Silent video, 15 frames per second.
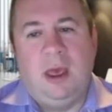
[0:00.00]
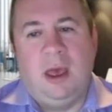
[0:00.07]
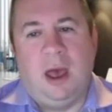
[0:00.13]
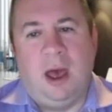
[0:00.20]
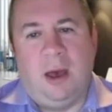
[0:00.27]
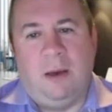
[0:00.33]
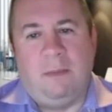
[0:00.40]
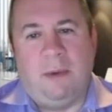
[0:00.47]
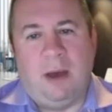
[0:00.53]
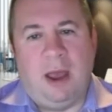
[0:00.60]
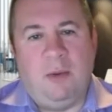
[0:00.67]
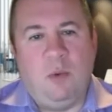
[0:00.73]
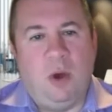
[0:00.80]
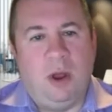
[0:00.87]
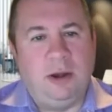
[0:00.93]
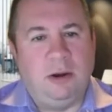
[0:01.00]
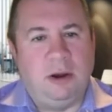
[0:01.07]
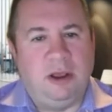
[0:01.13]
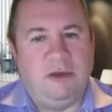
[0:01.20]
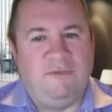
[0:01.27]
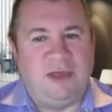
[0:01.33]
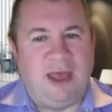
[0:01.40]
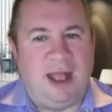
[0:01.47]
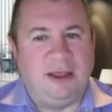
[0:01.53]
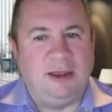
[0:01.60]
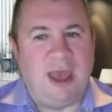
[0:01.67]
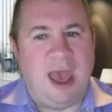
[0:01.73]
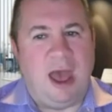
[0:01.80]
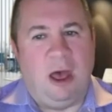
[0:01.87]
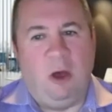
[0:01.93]
I wonder if that's
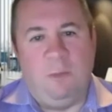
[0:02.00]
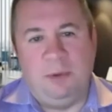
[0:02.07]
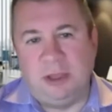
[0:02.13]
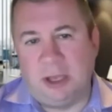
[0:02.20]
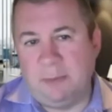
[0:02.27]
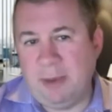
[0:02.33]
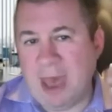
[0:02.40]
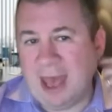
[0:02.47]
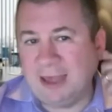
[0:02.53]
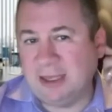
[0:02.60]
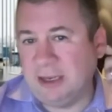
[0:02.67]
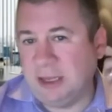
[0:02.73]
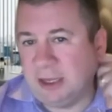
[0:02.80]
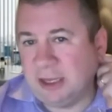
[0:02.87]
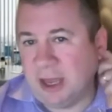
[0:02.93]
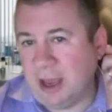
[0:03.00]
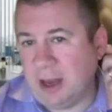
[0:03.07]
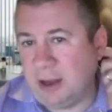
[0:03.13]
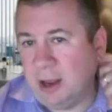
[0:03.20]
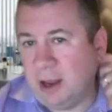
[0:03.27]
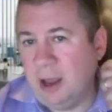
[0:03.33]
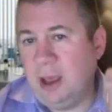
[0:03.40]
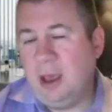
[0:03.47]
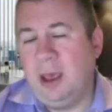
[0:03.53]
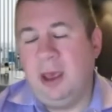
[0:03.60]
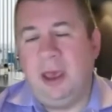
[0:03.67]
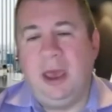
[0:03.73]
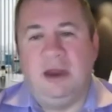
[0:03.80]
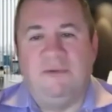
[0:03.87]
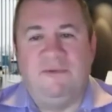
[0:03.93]
helping the capacity side.
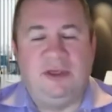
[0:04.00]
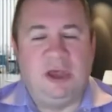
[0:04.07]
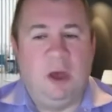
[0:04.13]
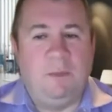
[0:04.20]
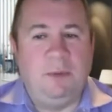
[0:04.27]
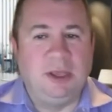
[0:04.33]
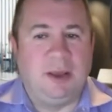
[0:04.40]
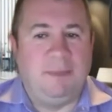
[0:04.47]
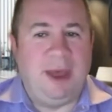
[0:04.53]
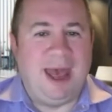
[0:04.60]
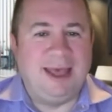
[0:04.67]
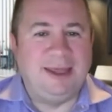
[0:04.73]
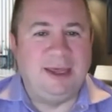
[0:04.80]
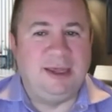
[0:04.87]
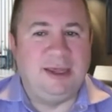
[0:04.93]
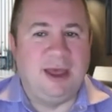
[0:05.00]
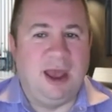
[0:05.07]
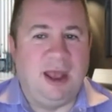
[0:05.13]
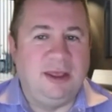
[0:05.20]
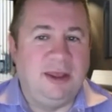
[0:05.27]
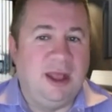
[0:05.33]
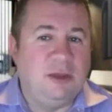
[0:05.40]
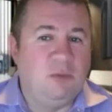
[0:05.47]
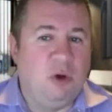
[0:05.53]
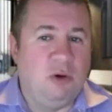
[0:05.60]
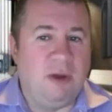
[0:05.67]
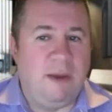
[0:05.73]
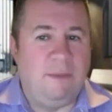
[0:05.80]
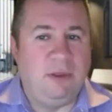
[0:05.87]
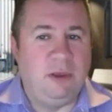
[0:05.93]
And if it's helping the capacity side, then that's more
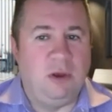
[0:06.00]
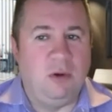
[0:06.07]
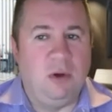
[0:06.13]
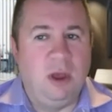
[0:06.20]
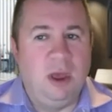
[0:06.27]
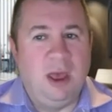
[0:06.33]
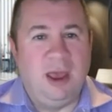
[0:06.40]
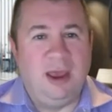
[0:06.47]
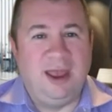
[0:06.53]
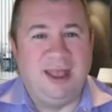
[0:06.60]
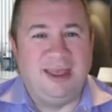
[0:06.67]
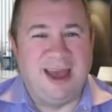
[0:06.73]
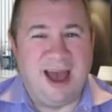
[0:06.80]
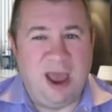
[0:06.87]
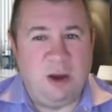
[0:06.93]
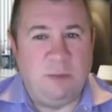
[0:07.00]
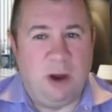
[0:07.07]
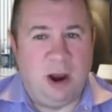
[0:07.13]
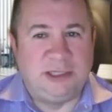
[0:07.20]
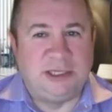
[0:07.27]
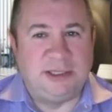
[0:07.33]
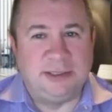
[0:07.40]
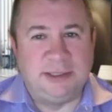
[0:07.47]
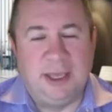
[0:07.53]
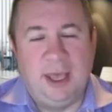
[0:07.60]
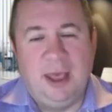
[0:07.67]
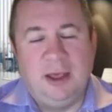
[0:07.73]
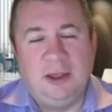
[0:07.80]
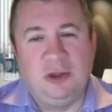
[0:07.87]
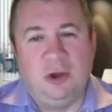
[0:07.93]
revenue against higher margins.
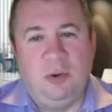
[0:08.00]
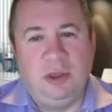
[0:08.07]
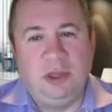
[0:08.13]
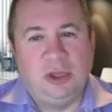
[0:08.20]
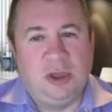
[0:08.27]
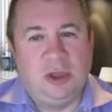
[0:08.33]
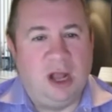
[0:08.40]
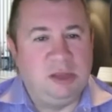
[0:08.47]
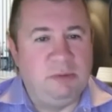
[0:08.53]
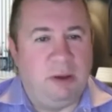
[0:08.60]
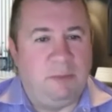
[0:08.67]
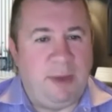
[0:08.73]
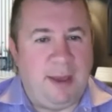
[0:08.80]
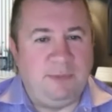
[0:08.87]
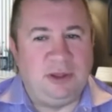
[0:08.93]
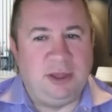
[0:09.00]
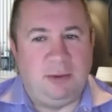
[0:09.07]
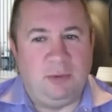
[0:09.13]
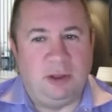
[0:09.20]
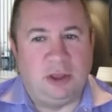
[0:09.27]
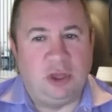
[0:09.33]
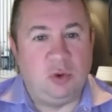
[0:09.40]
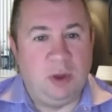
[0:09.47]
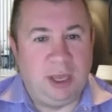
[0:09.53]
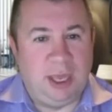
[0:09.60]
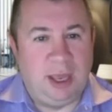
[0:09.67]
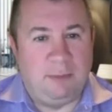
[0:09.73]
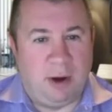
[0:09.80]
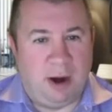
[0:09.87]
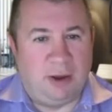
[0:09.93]
So we just talked about Pepsi with
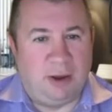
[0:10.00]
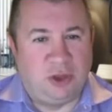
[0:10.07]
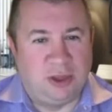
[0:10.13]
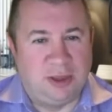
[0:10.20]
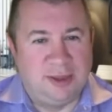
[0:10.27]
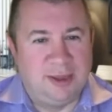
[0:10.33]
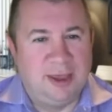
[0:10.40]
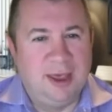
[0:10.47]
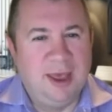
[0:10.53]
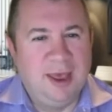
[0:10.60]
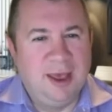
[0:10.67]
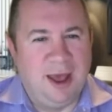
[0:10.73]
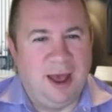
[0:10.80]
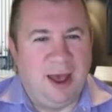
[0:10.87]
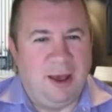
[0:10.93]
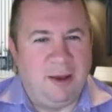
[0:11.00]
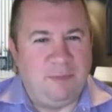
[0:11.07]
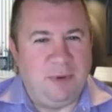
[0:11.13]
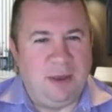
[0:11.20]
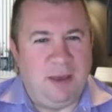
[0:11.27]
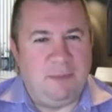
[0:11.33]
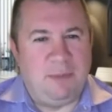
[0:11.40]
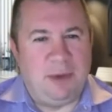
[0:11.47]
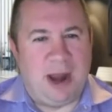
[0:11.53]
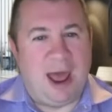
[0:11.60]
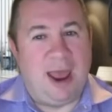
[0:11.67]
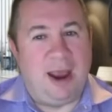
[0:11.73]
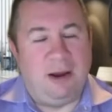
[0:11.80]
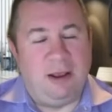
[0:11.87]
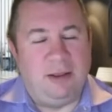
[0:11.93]
shrinking margins, but
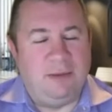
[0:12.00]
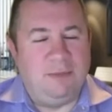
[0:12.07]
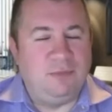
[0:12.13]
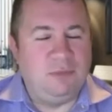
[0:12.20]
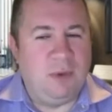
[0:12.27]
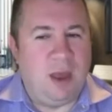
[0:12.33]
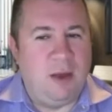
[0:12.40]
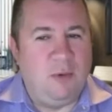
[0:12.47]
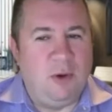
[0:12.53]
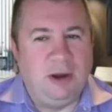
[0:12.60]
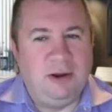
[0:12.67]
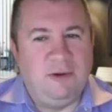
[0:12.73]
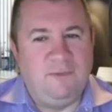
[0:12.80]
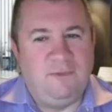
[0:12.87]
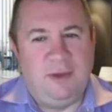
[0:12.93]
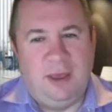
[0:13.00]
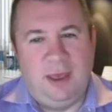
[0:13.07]
higher. I wonder